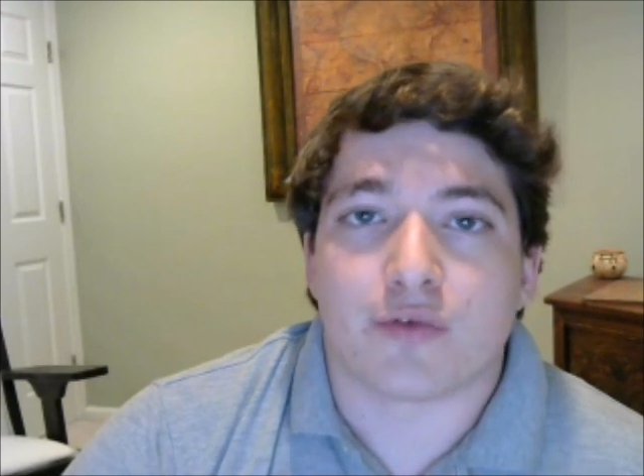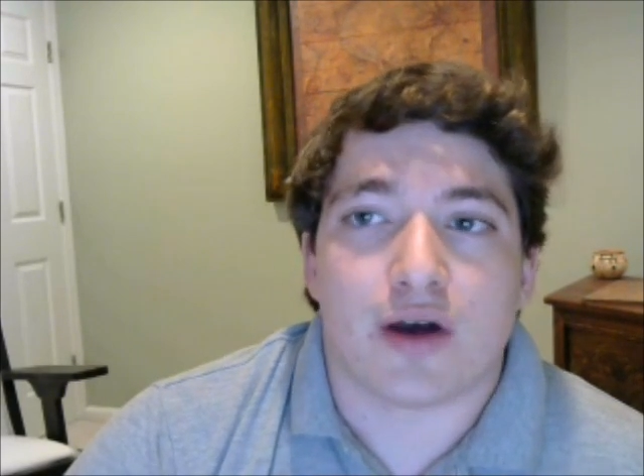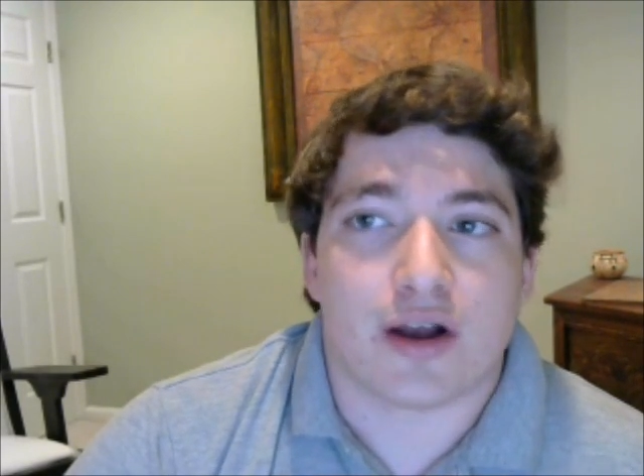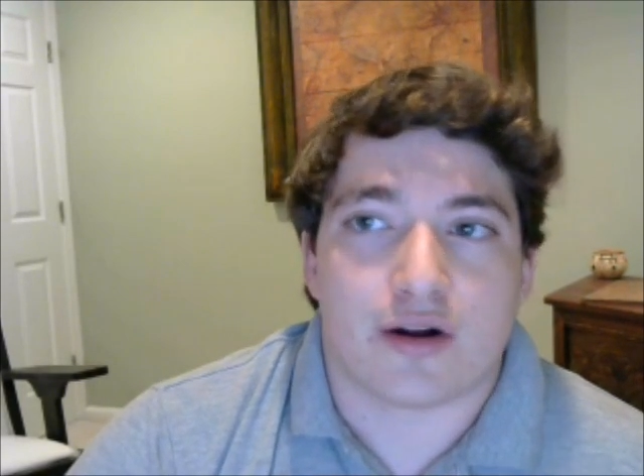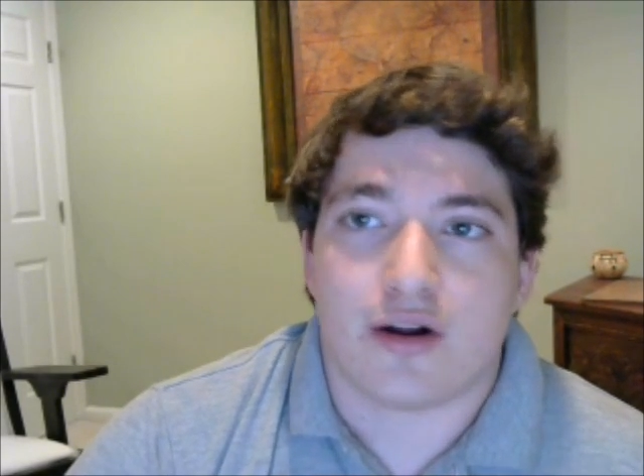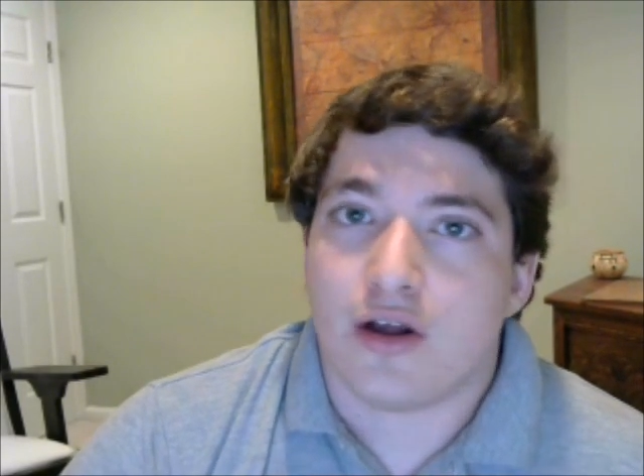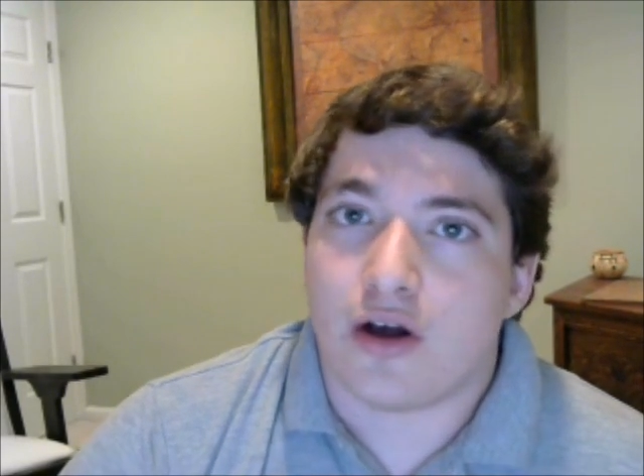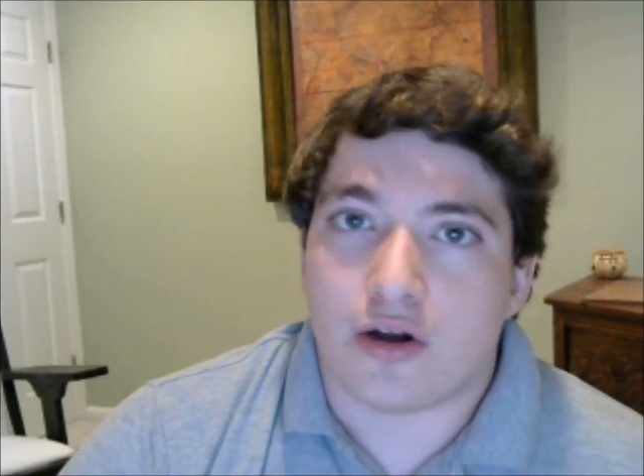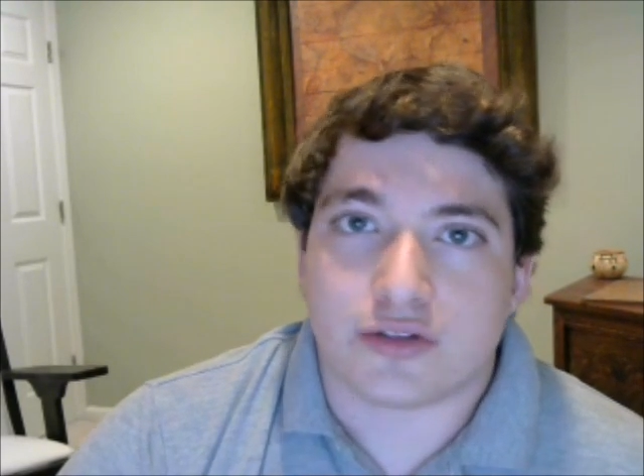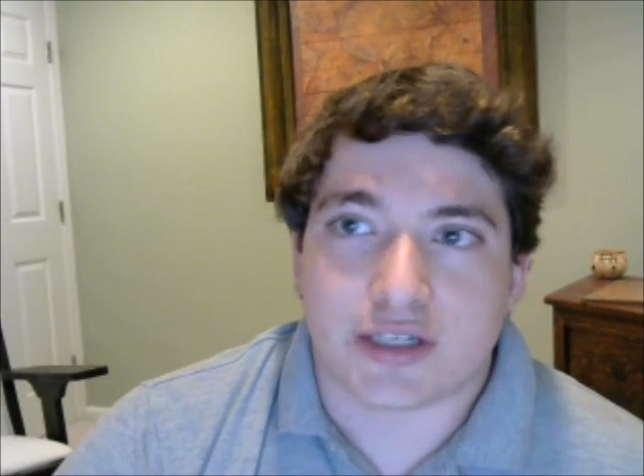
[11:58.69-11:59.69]
wire,
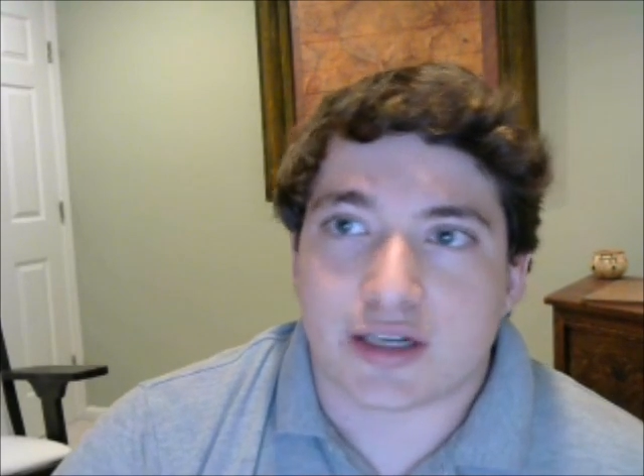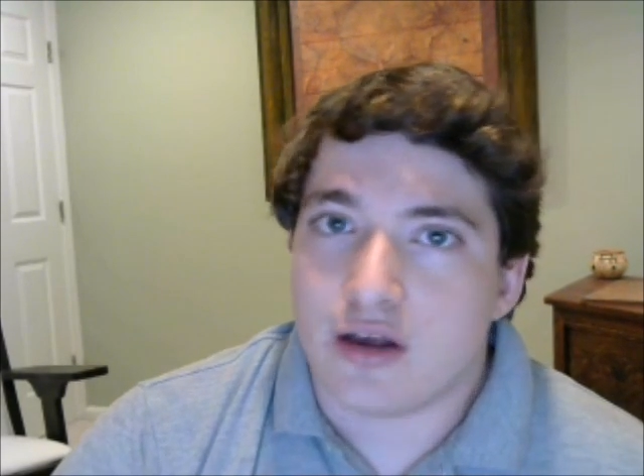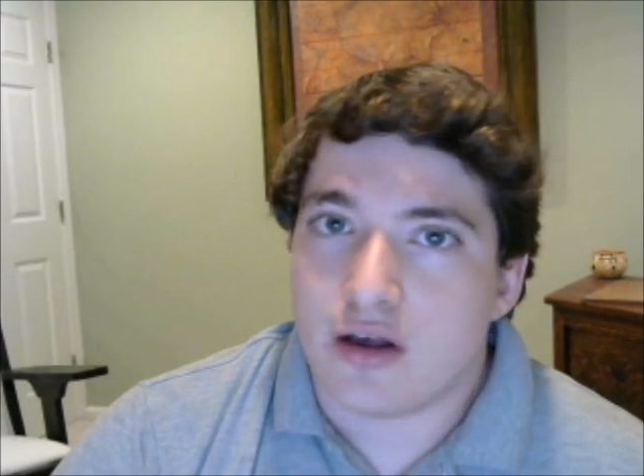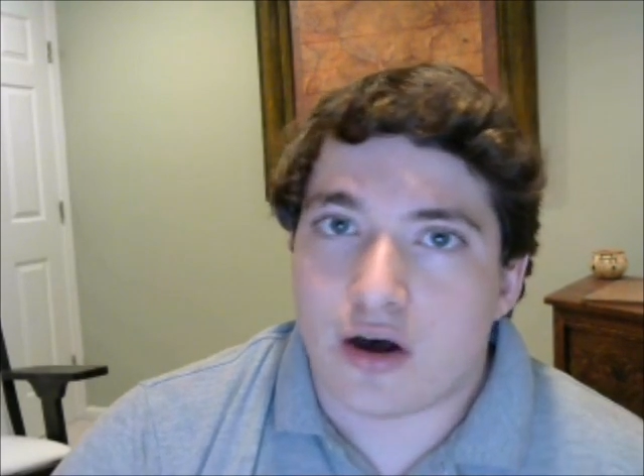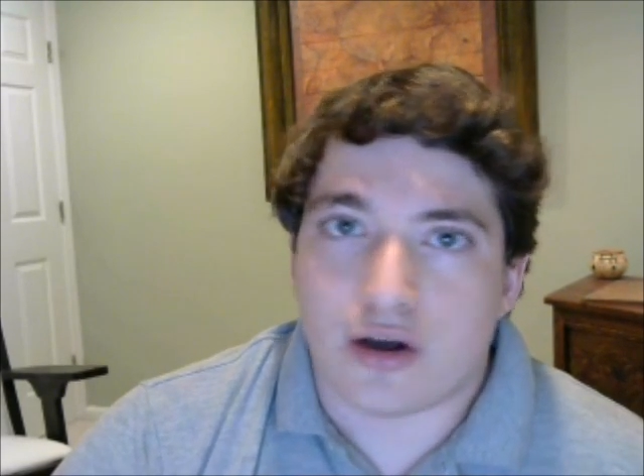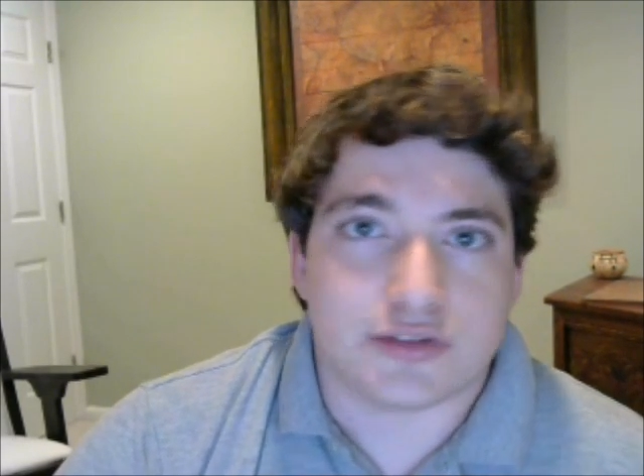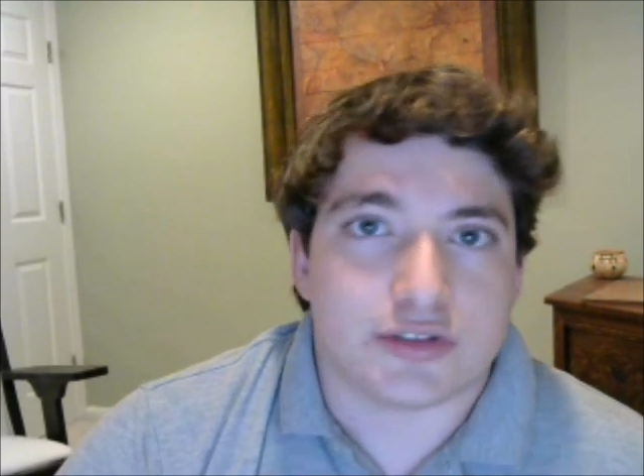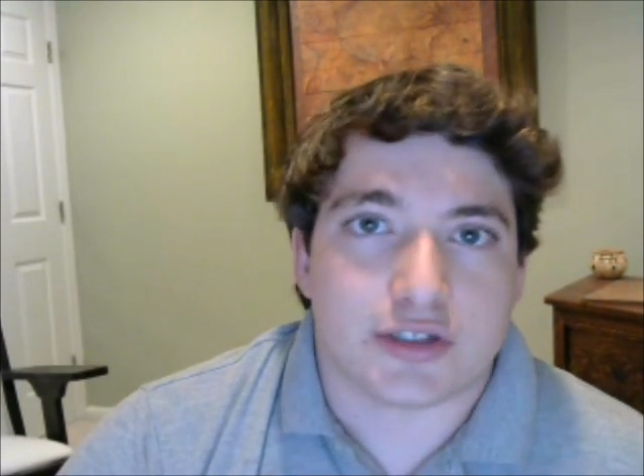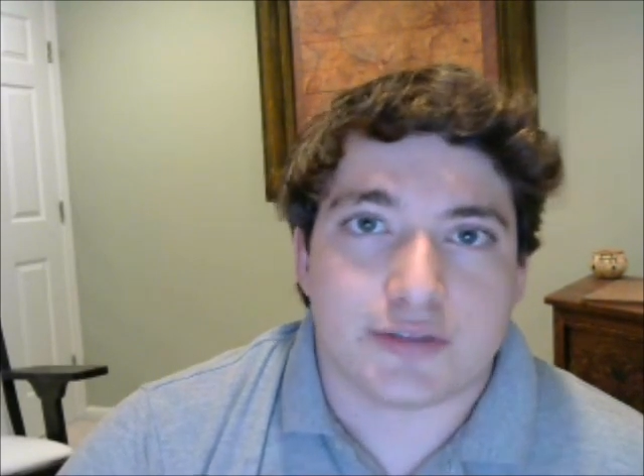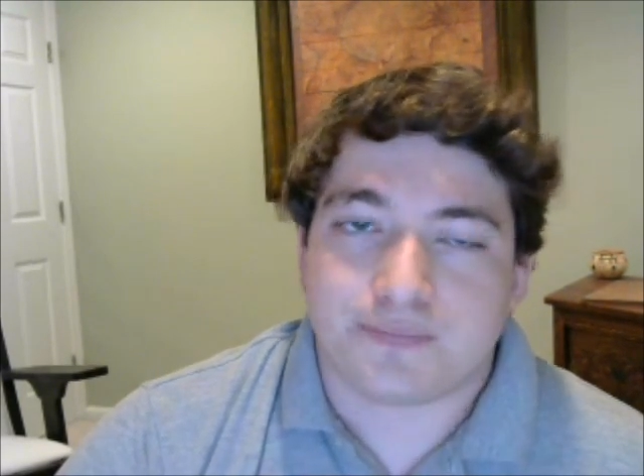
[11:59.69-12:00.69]
Altic, Hanser,